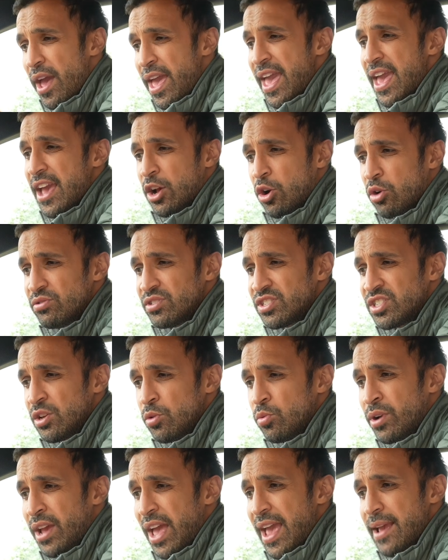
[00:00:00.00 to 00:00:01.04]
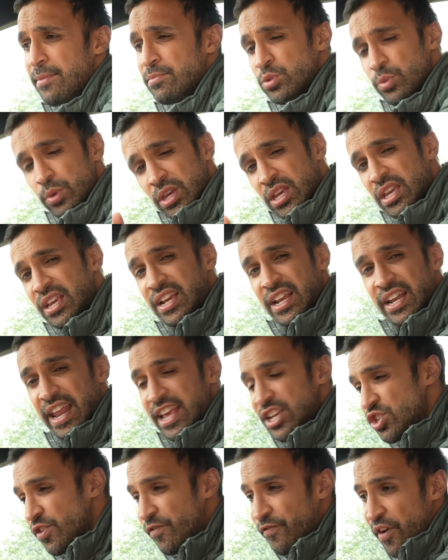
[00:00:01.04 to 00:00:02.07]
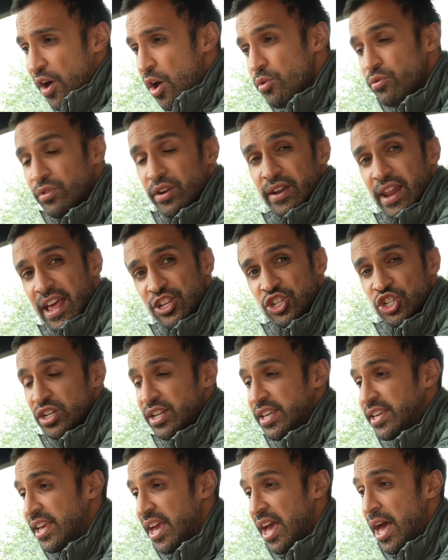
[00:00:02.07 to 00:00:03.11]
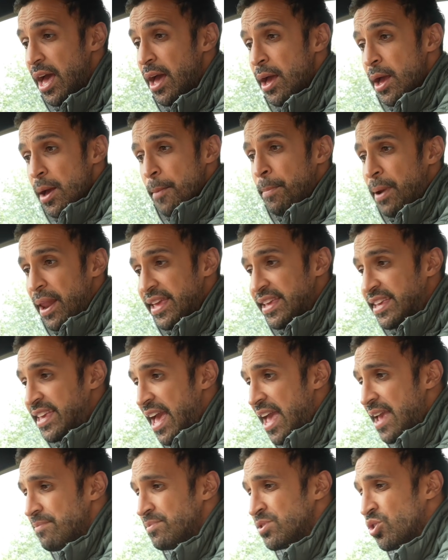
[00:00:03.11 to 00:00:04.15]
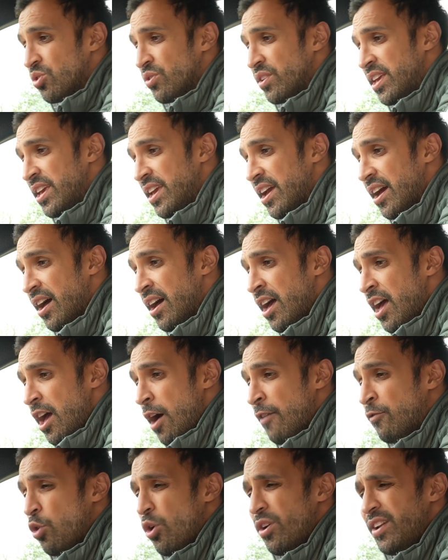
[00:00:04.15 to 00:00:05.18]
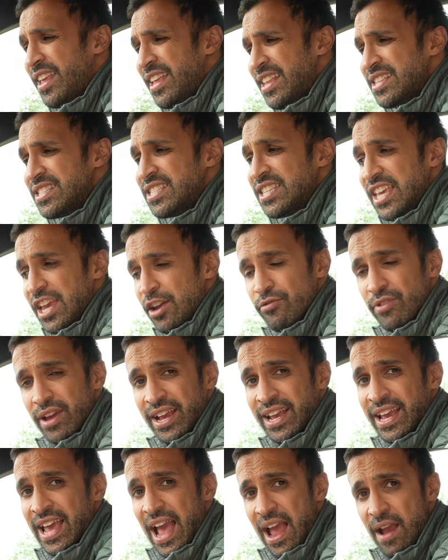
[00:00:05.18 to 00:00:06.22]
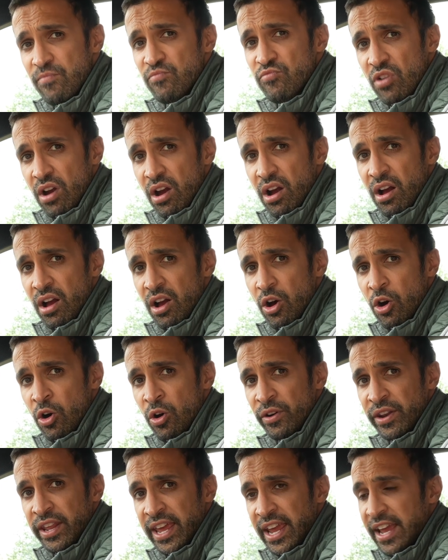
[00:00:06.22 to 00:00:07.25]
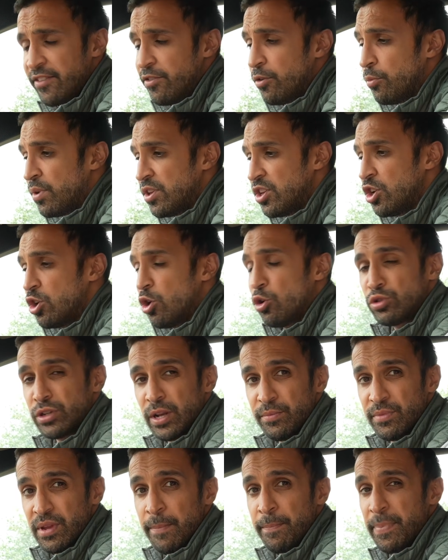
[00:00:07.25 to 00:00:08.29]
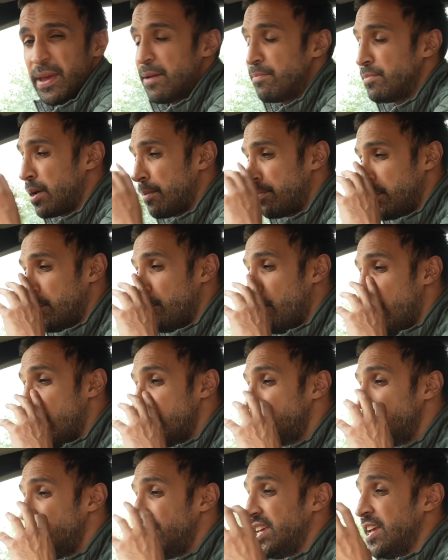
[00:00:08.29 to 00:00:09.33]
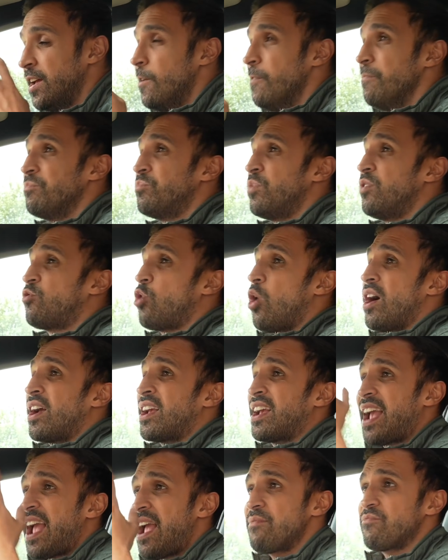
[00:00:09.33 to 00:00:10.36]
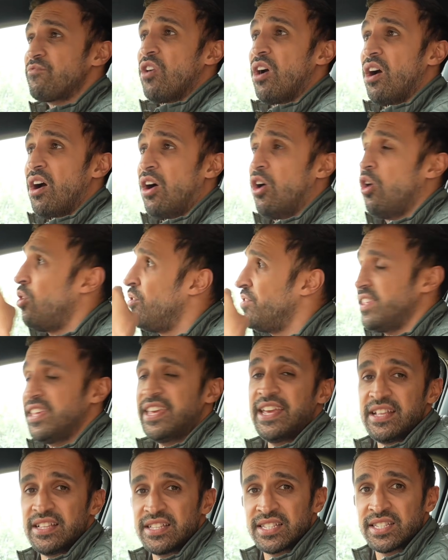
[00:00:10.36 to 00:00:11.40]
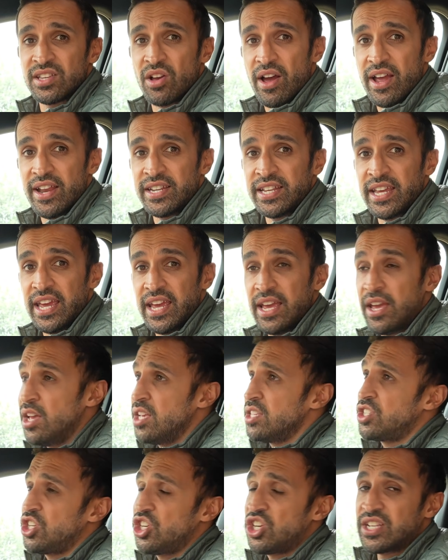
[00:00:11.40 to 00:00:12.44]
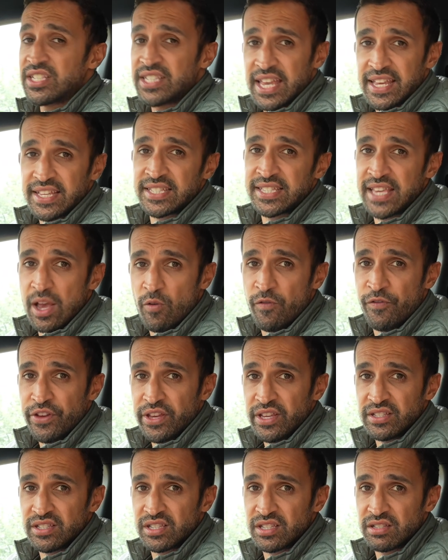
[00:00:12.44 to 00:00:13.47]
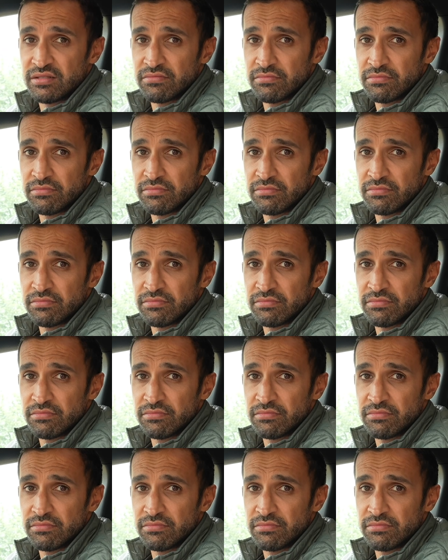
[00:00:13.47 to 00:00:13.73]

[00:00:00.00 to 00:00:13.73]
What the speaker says: Air Console games where you can connect your phone and actually play games on here. I've got an interior camera on here that when you're logged in with your BMW ID, we've got a camera on the inside here so you can take selfies